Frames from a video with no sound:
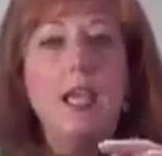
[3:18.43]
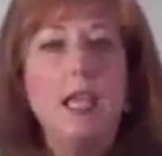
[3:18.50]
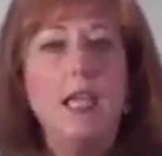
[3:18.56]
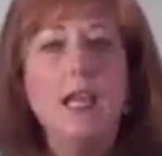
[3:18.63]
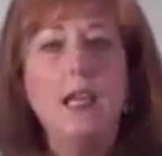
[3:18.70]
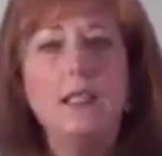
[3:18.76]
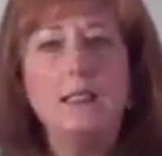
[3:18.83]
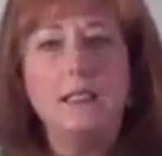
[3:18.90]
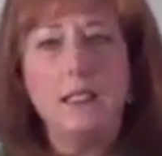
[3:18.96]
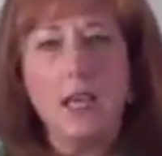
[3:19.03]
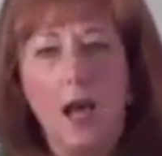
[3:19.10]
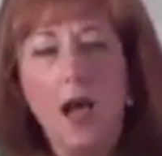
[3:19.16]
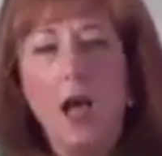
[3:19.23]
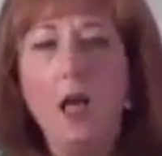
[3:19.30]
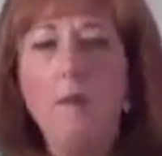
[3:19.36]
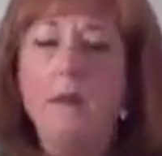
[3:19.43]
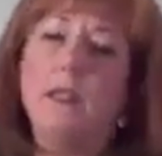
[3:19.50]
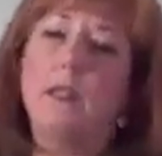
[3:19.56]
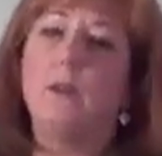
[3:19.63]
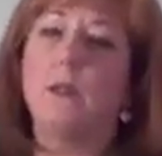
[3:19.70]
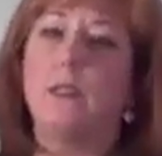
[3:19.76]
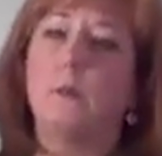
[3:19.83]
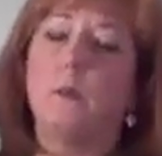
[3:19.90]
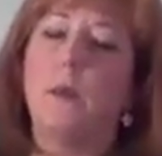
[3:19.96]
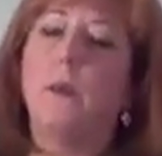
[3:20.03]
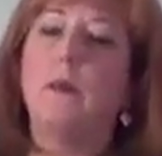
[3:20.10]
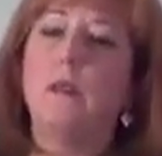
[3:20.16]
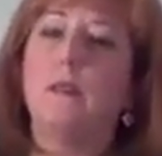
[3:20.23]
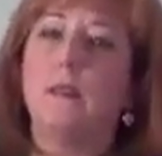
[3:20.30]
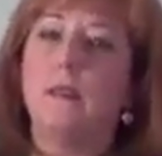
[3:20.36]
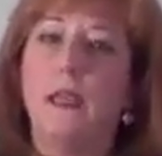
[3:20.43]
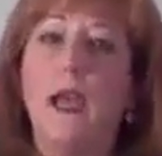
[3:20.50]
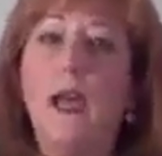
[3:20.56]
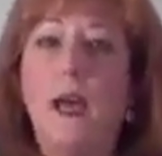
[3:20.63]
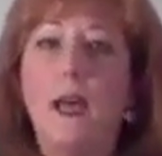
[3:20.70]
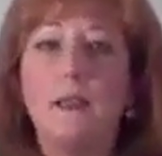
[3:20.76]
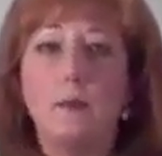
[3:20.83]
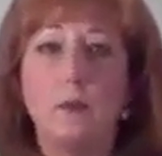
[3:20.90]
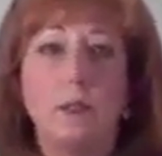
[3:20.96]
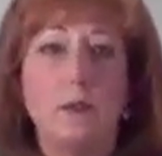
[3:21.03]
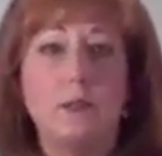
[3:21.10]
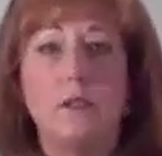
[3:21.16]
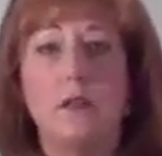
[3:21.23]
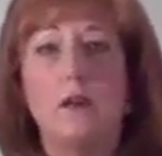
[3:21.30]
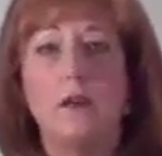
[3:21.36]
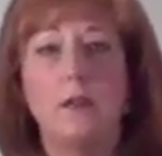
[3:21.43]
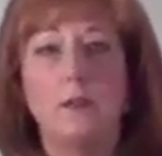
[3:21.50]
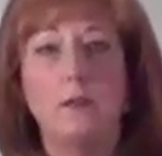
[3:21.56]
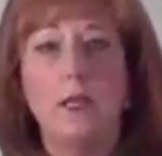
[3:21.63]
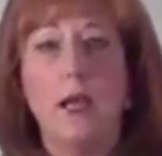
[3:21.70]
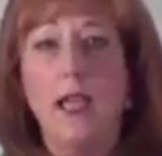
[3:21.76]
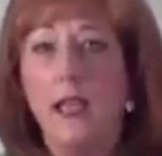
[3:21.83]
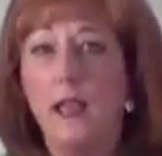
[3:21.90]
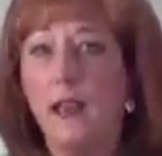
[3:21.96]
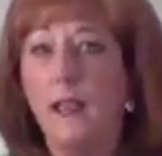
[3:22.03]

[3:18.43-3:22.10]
It is common to experience gas when you start a new diet,